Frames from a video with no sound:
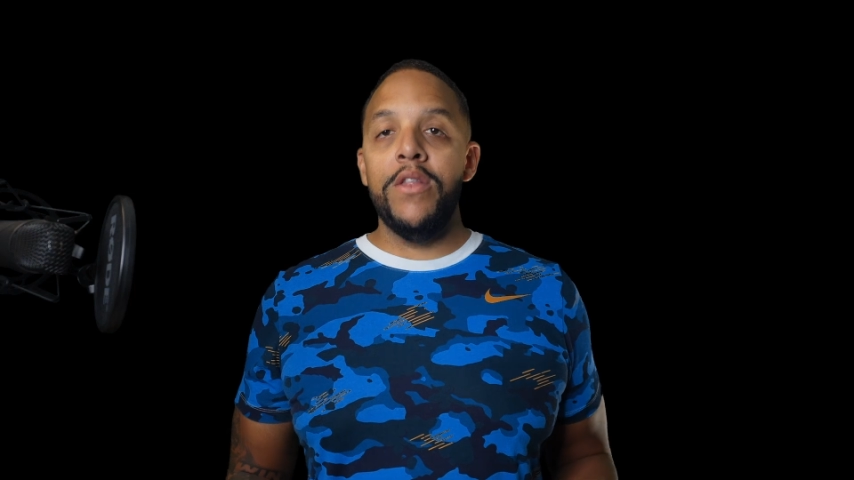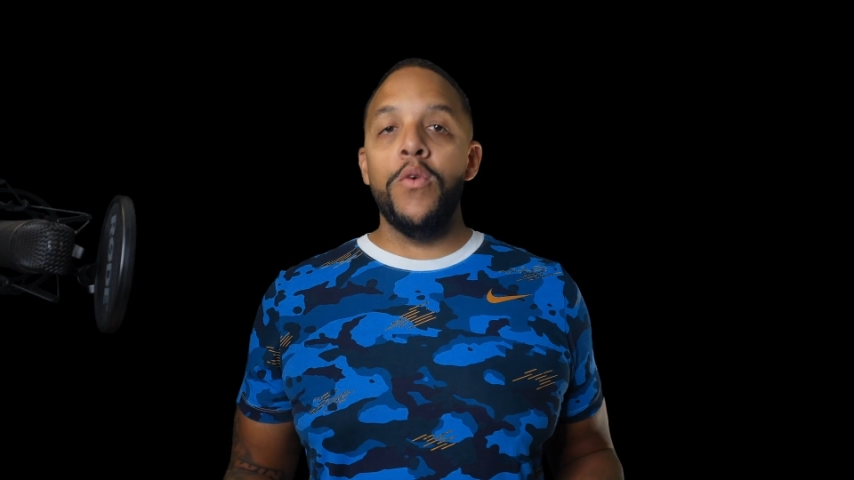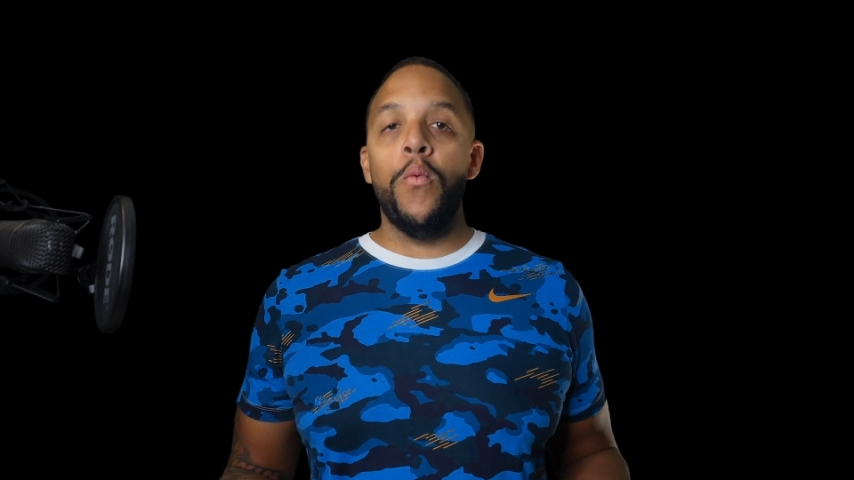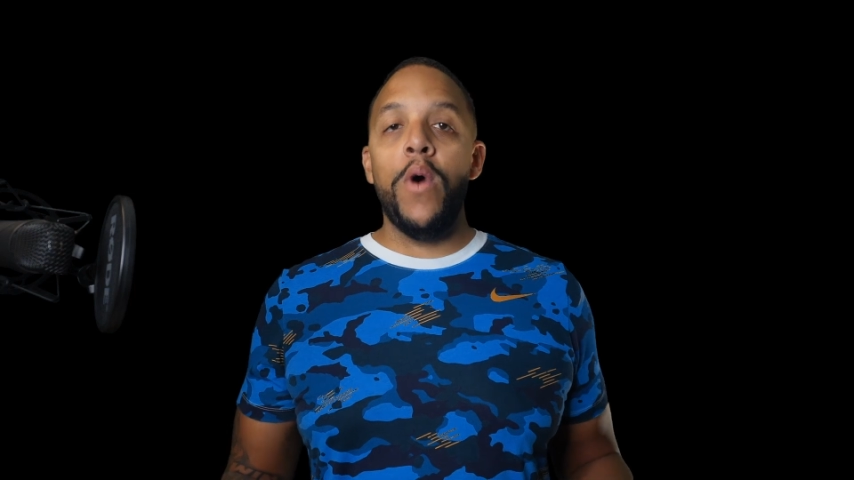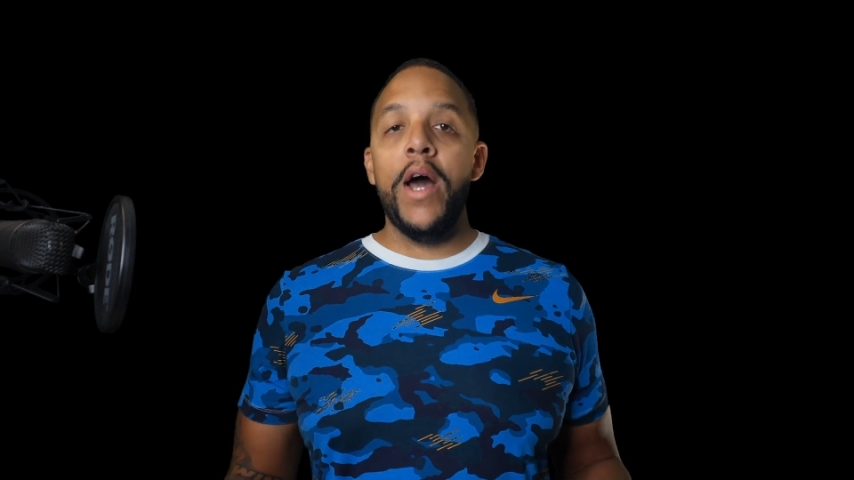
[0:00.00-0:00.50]

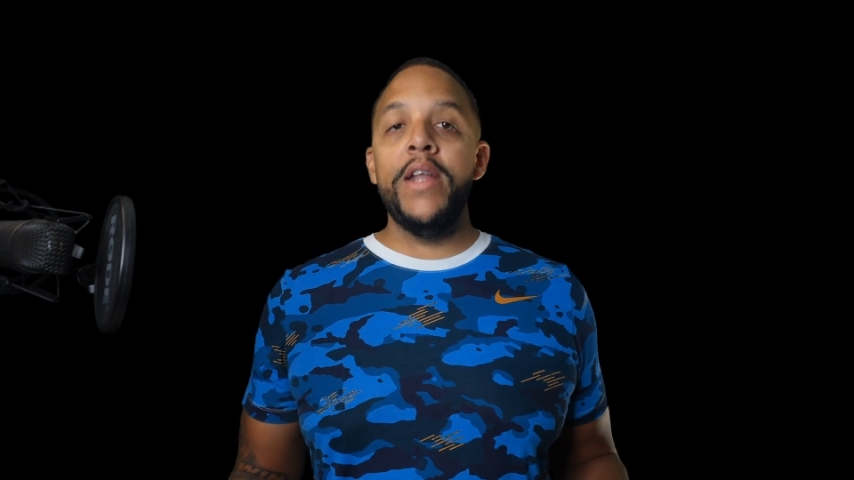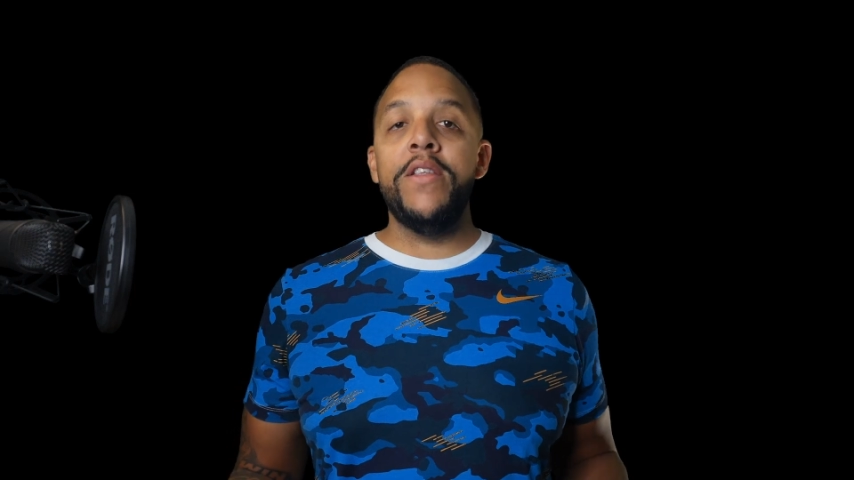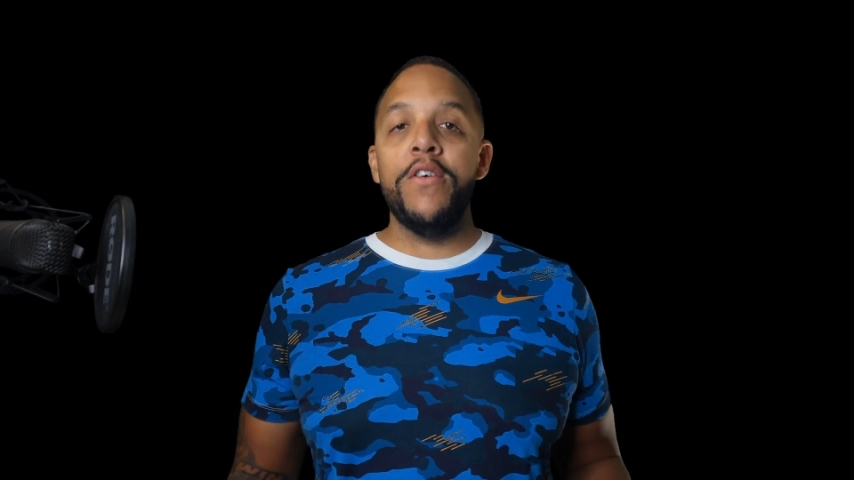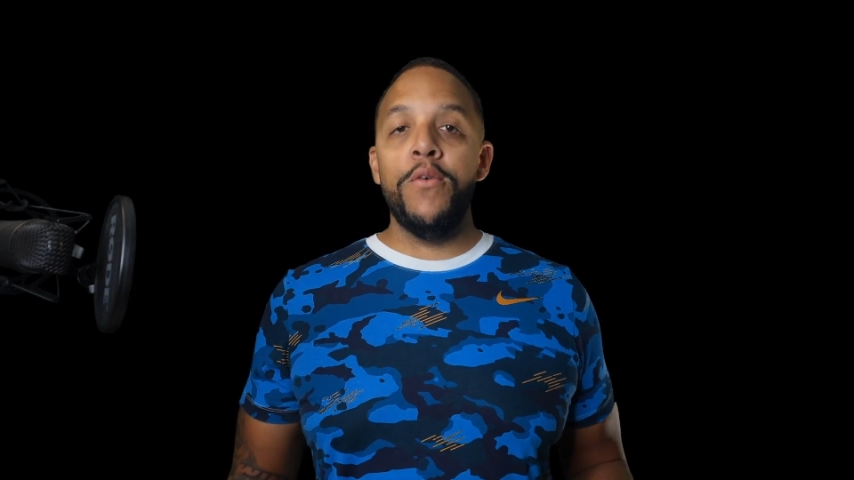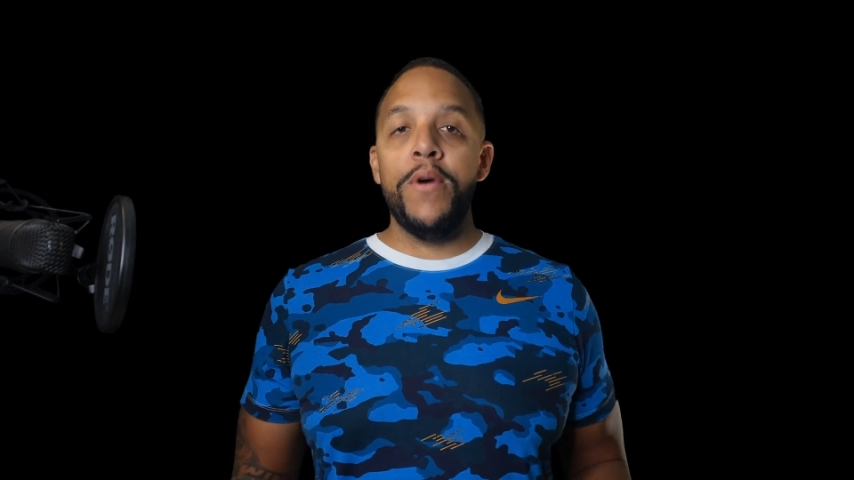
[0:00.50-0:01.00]
the wide
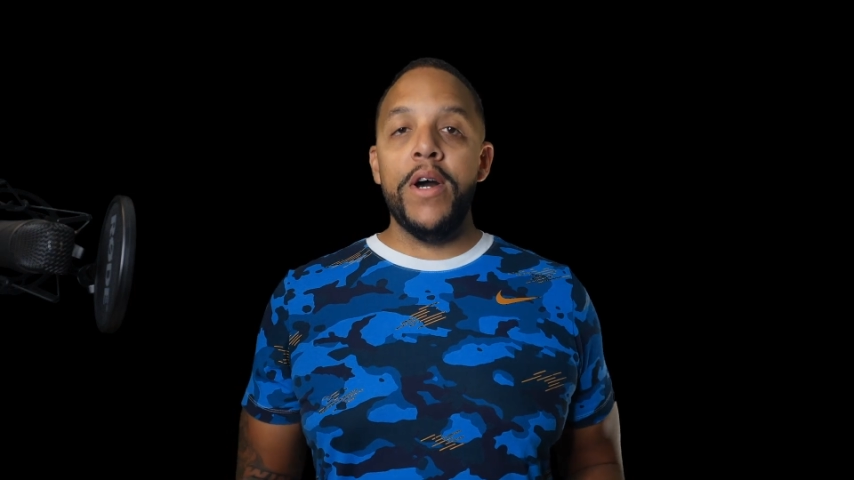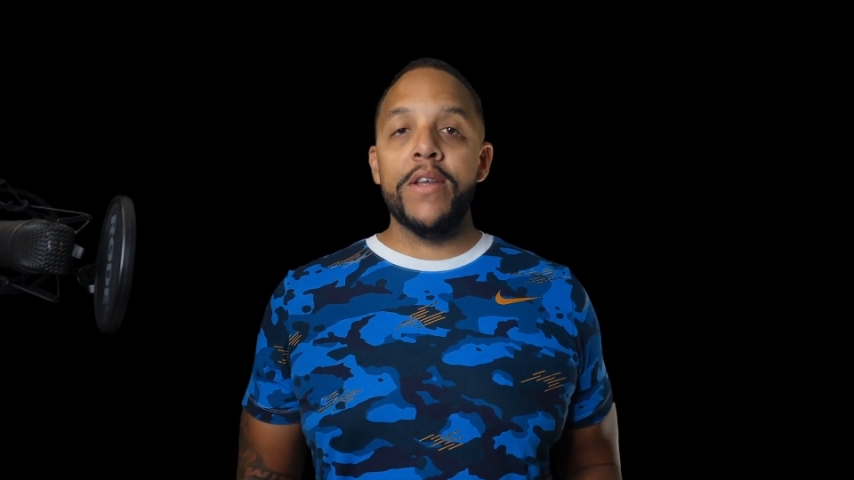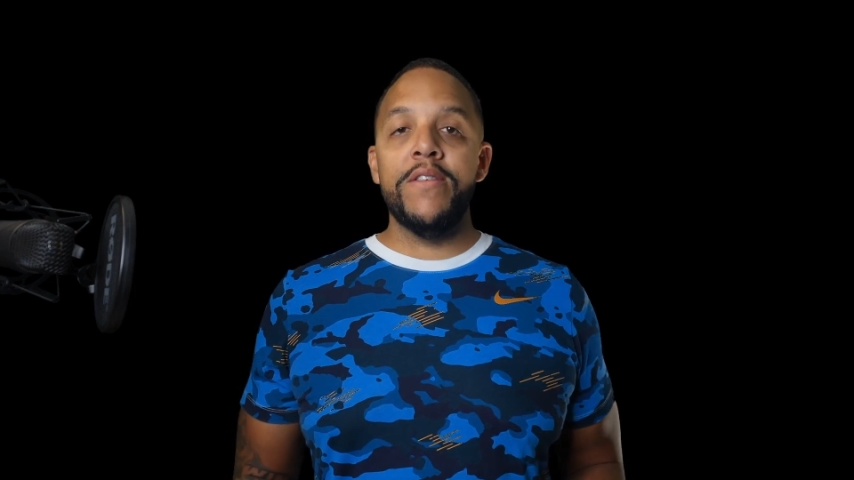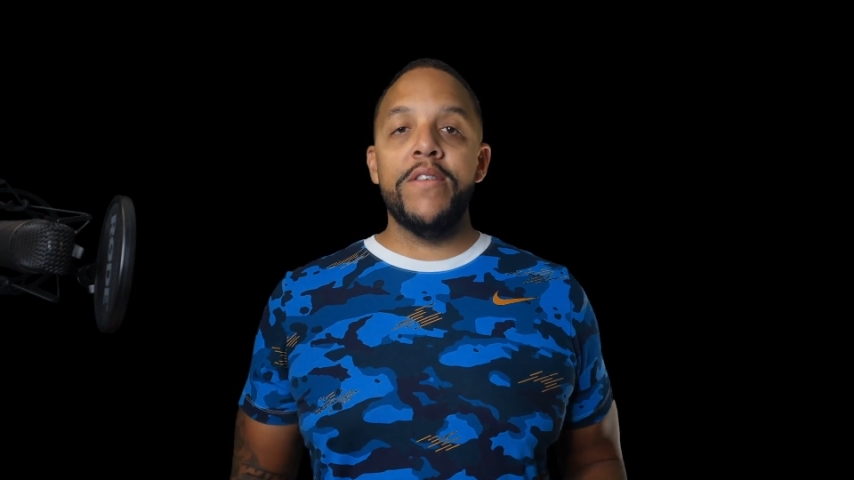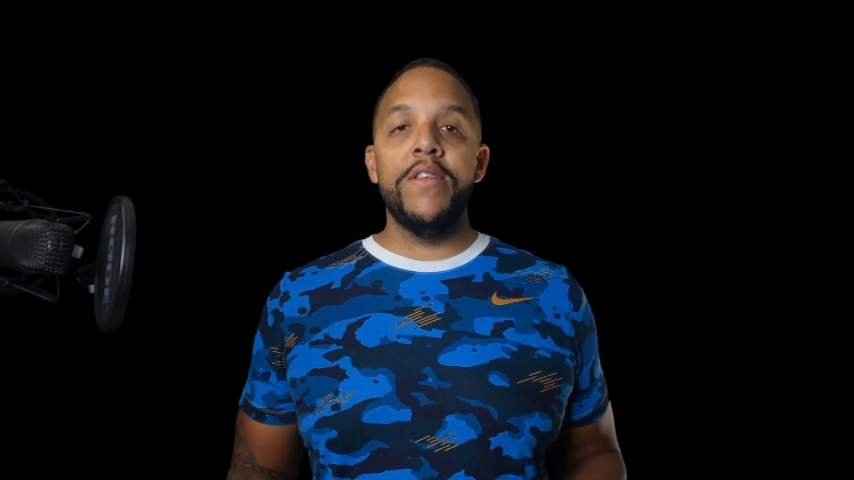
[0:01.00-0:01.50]
toe box,